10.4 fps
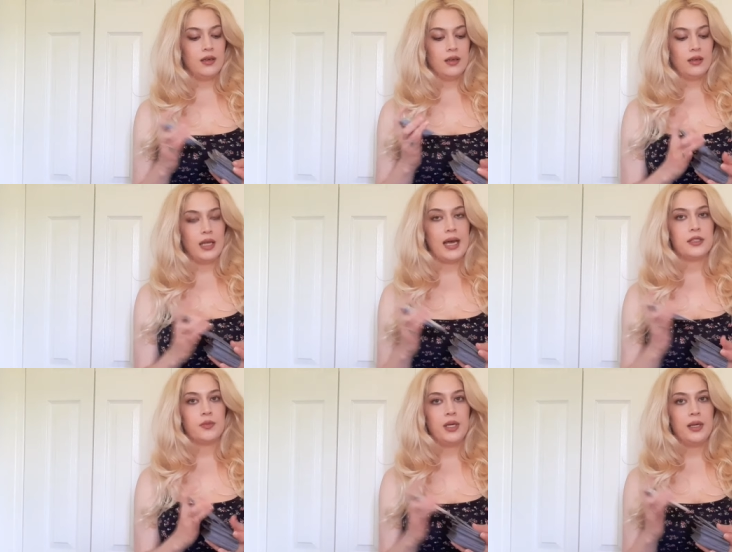
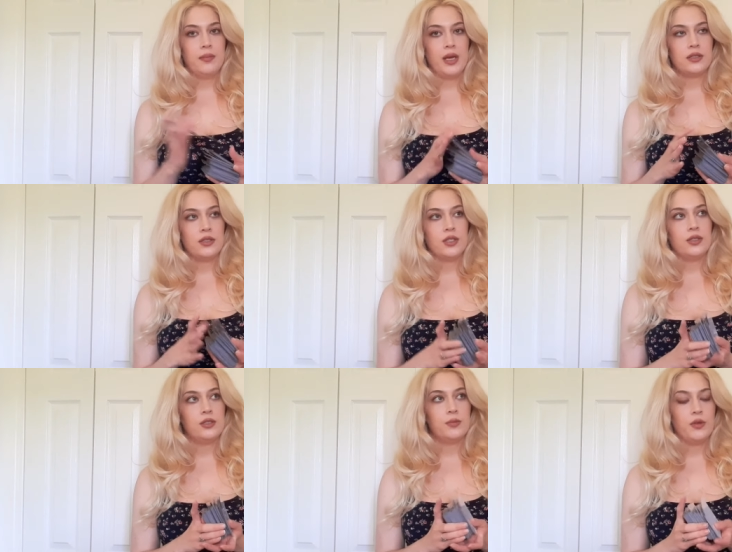last minute
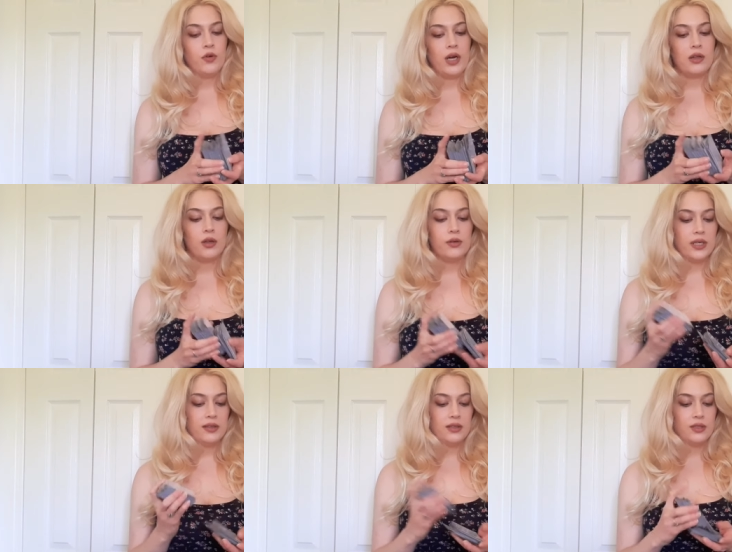messages before I
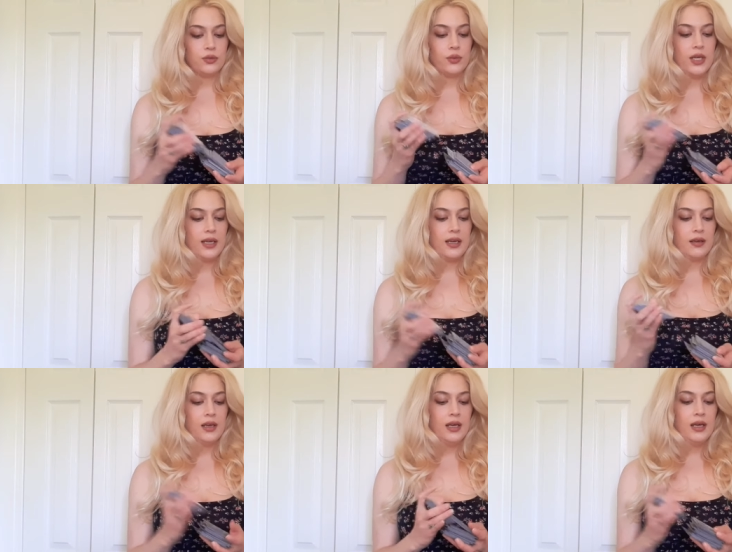close out this
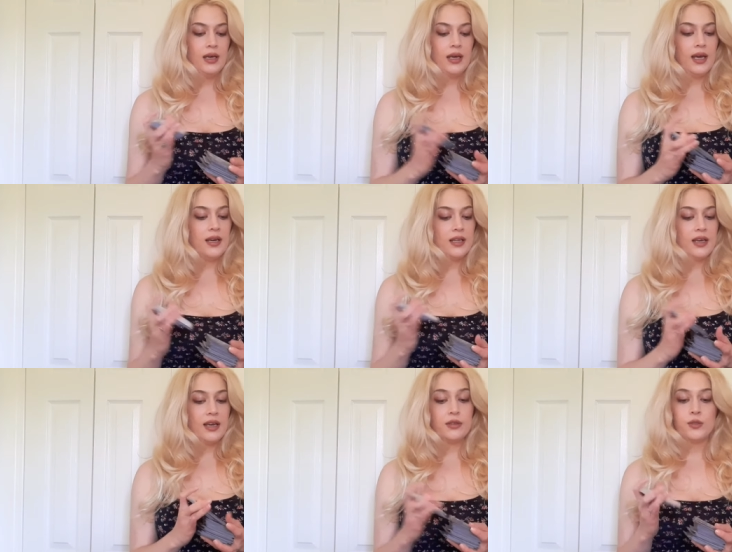reading?
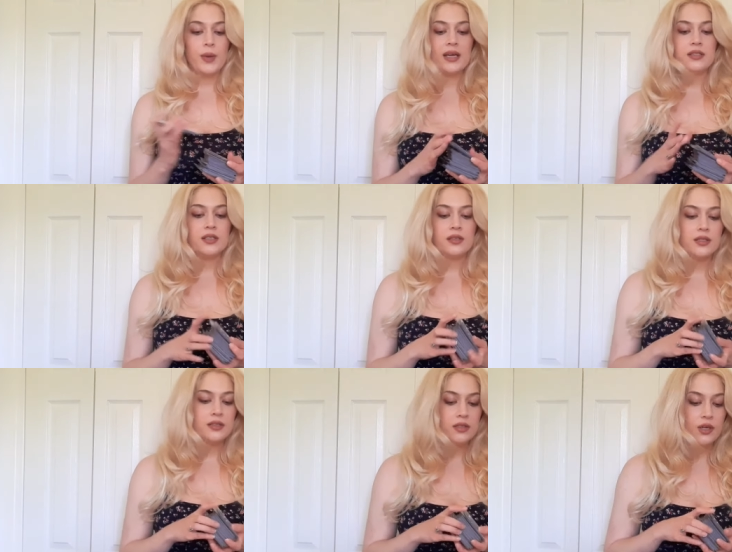Anything else Pisces
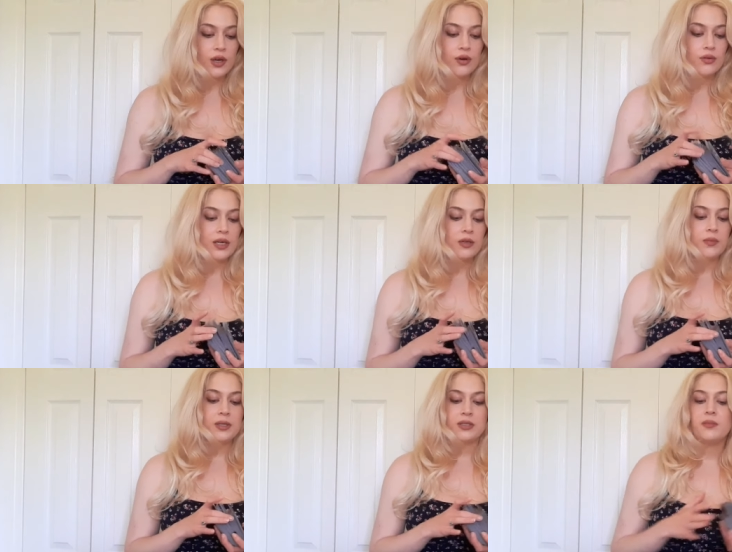needs to know? It
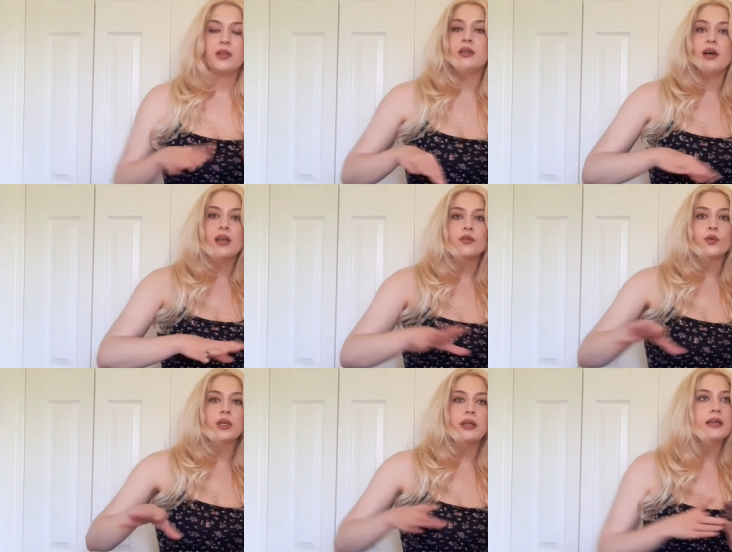could be something not even
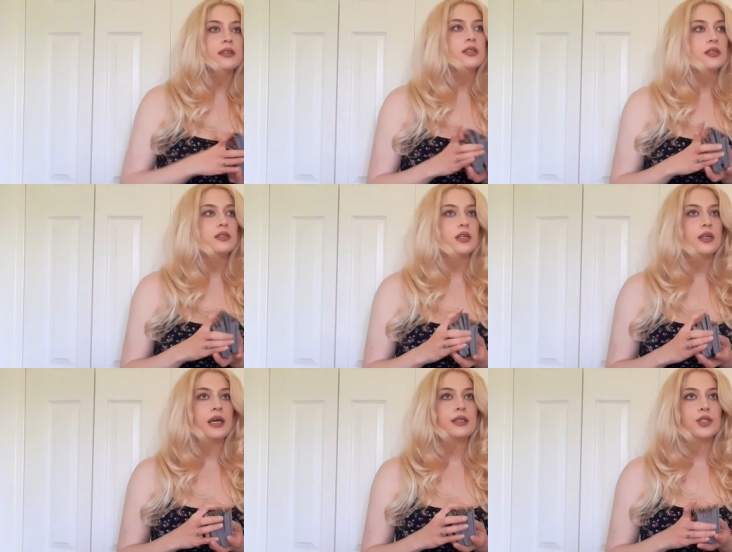related to this
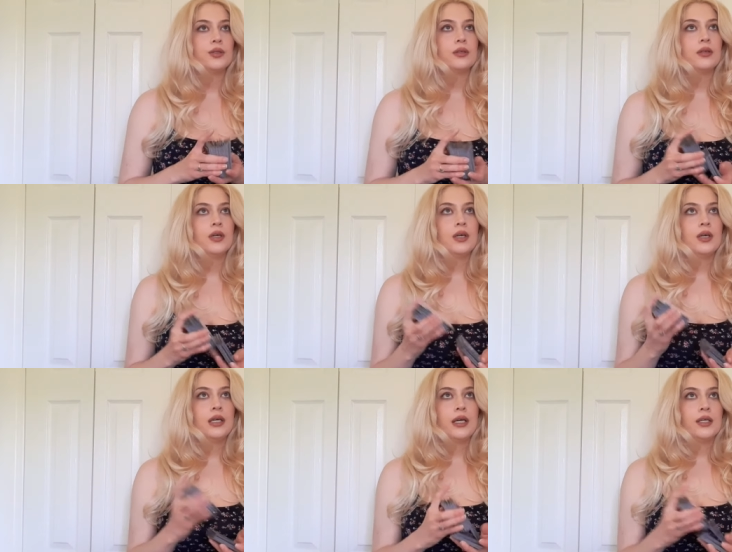connection.
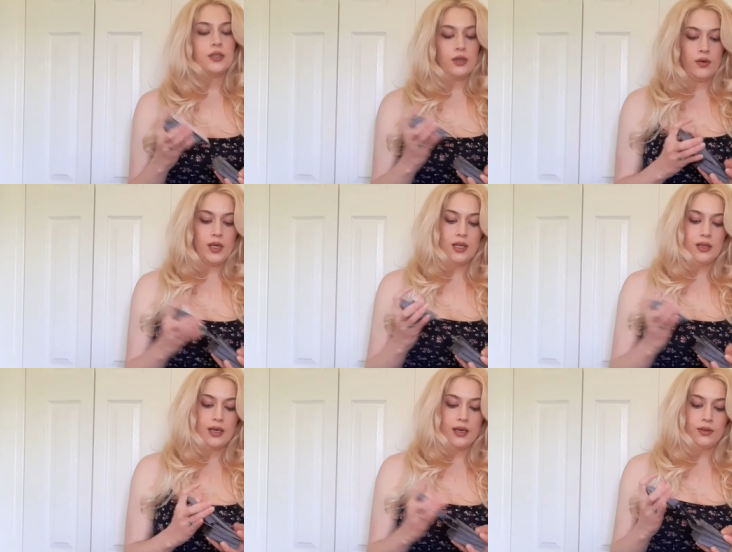So
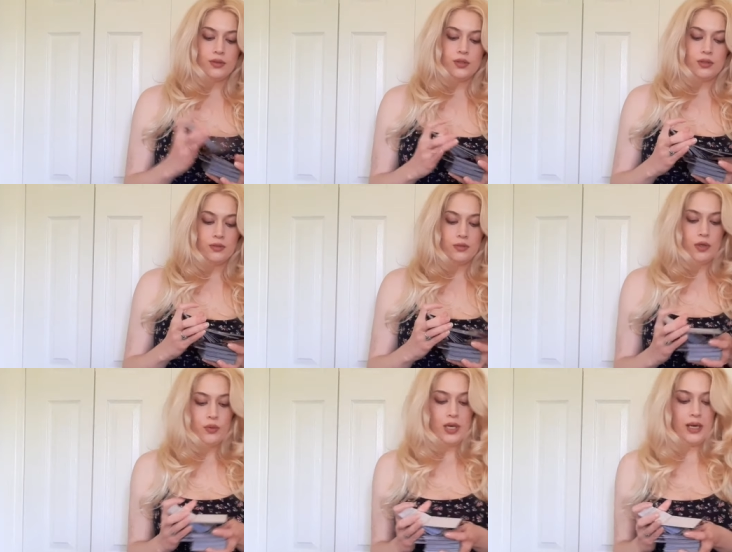anything else?
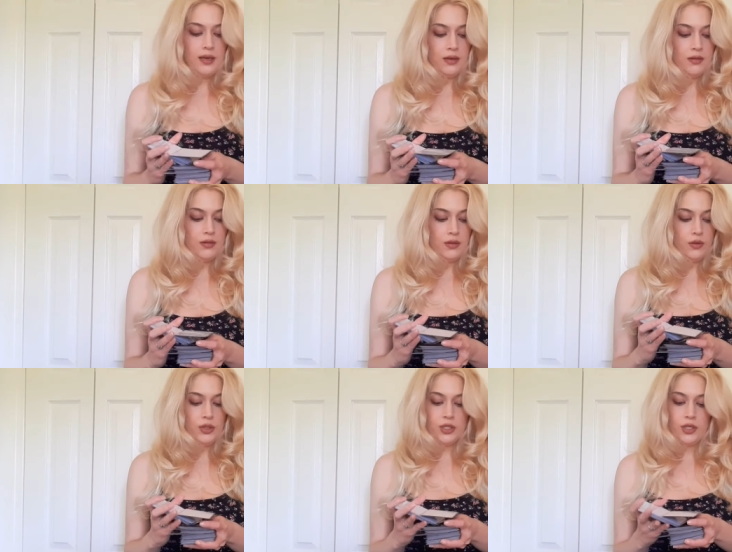Okay,
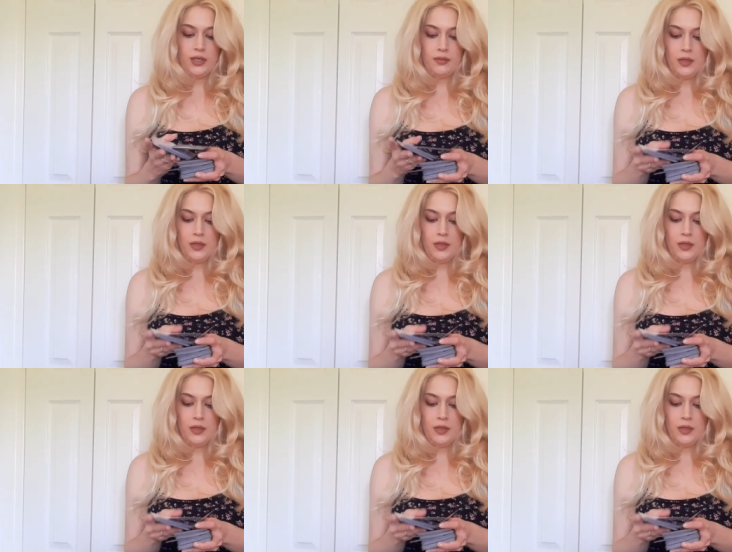holy shit.